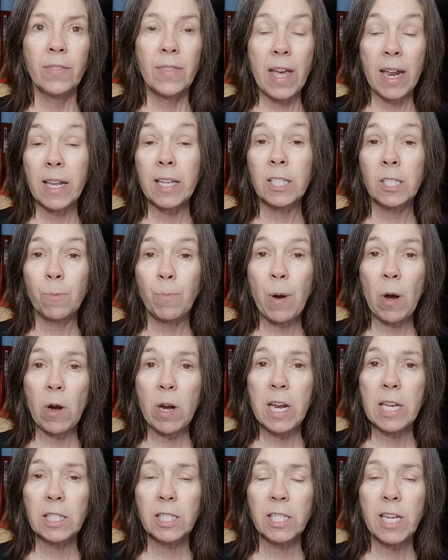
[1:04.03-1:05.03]

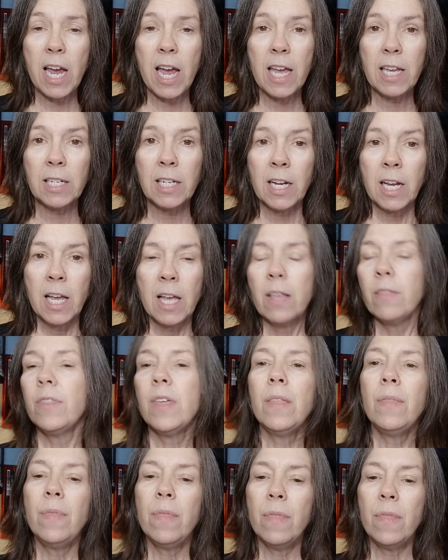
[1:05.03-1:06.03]
experience yet,
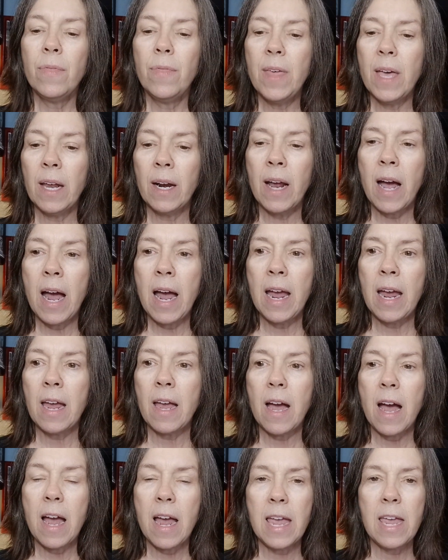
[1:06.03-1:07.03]
then
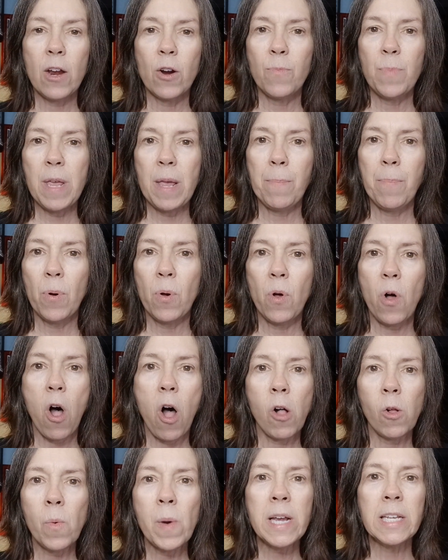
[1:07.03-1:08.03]
I hear people
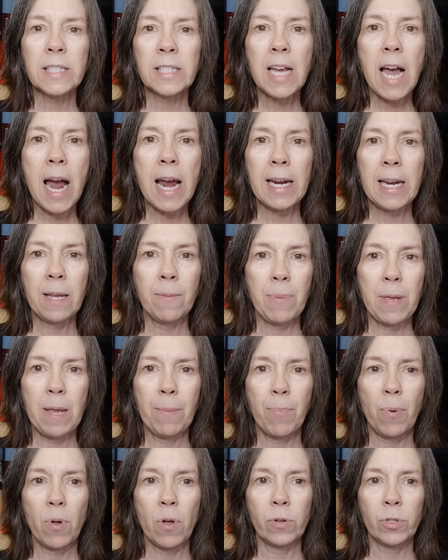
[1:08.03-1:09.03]
always guiding
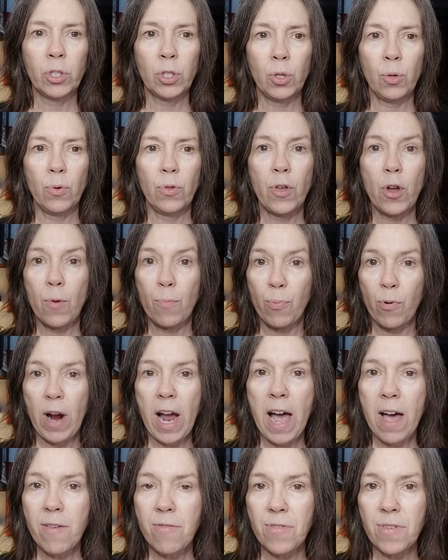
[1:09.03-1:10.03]
people to their
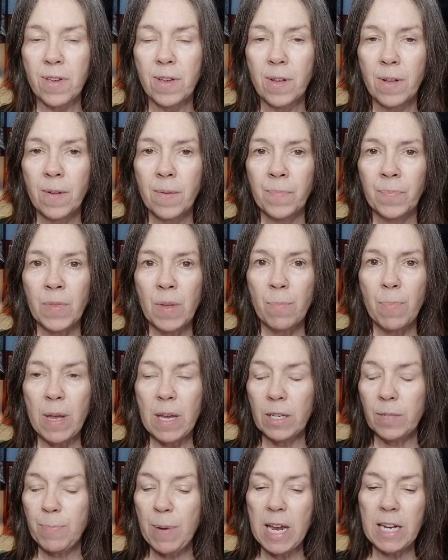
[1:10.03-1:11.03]
breath.
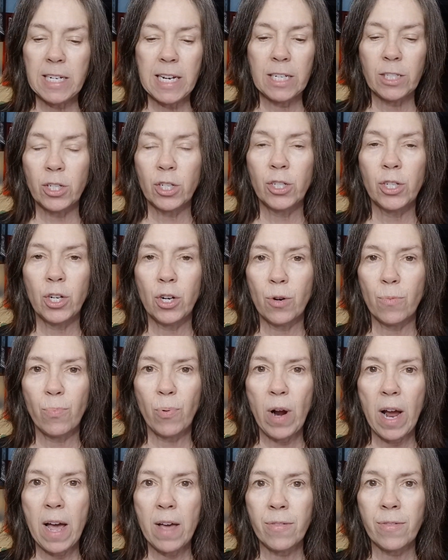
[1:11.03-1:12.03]
Pay attention to your
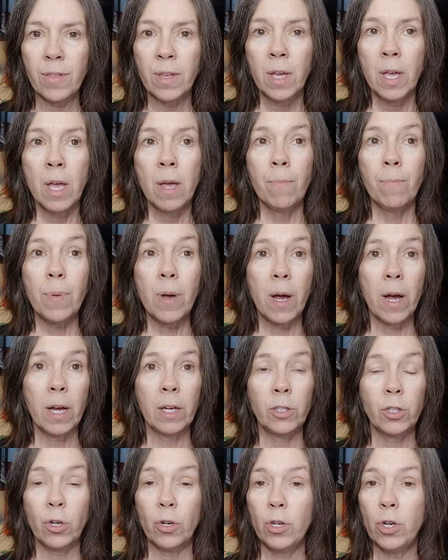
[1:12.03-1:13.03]
breath.
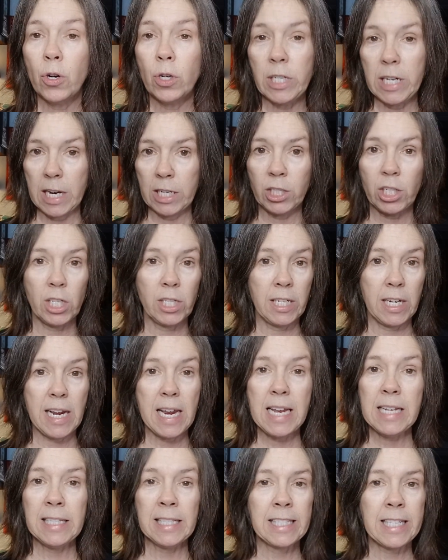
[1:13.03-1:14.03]
Turn your attention to
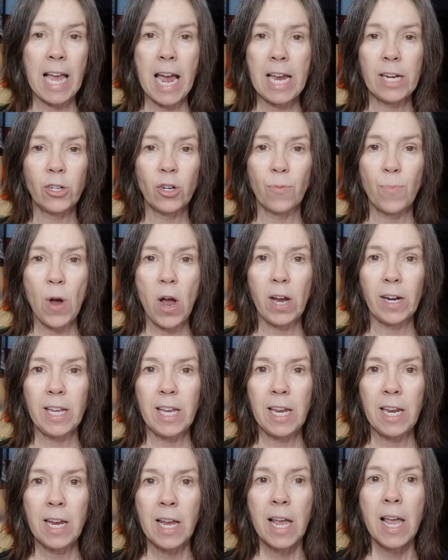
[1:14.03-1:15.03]
inside your
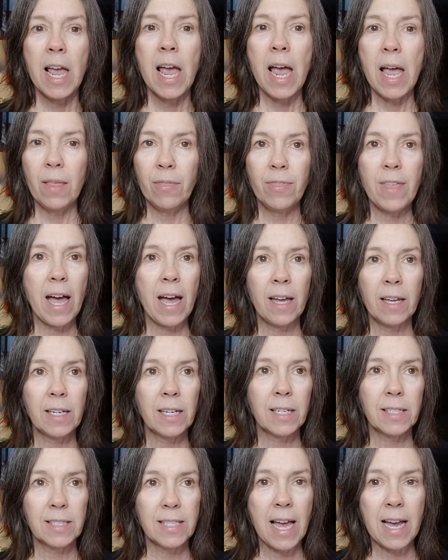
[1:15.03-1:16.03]
body, and that
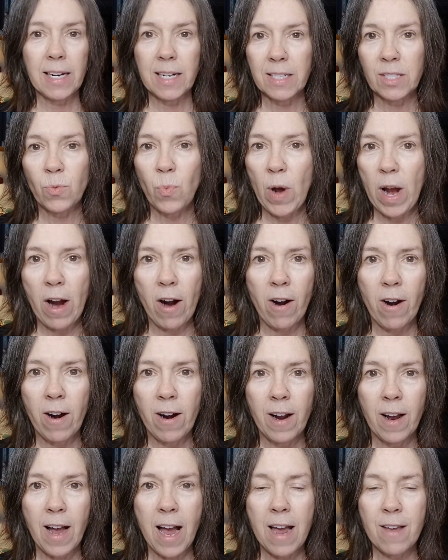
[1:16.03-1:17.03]
because that is where
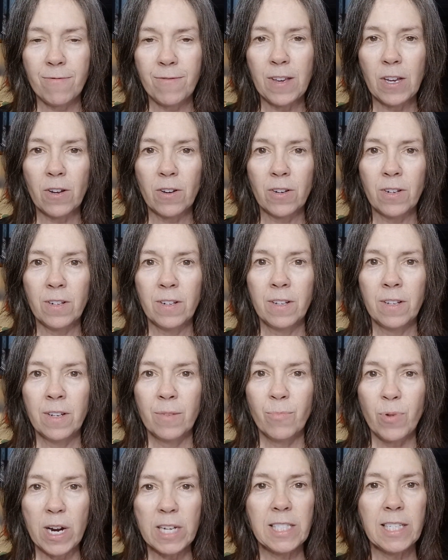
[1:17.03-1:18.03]
I feel
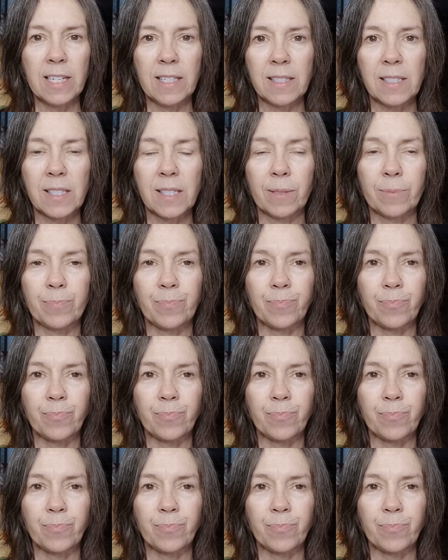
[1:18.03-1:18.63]
presence.